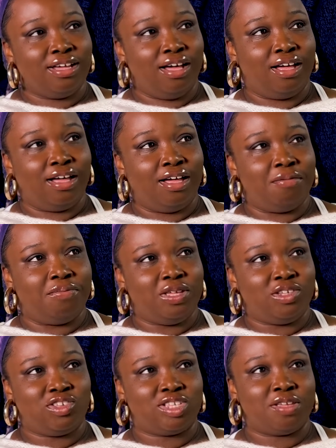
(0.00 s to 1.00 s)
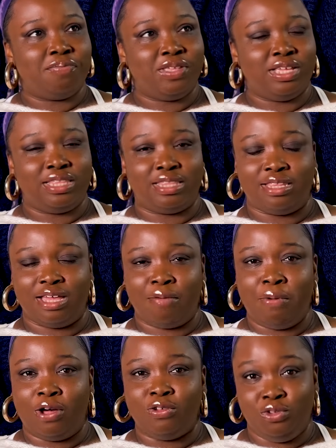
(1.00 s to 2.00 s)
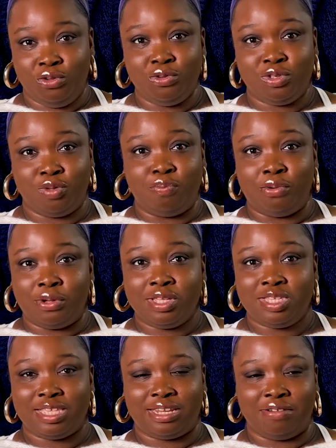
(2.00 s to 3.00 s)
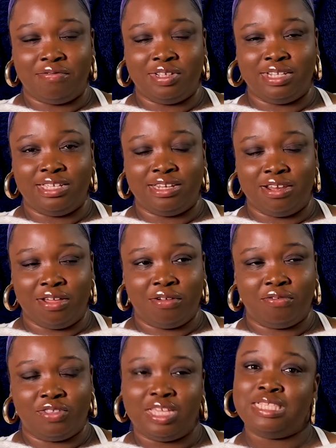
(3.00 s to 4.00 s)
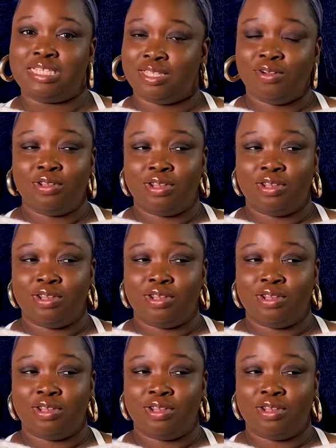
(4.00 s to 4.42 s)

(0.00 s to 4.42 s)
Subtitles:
There's just something about used books that I really loved and still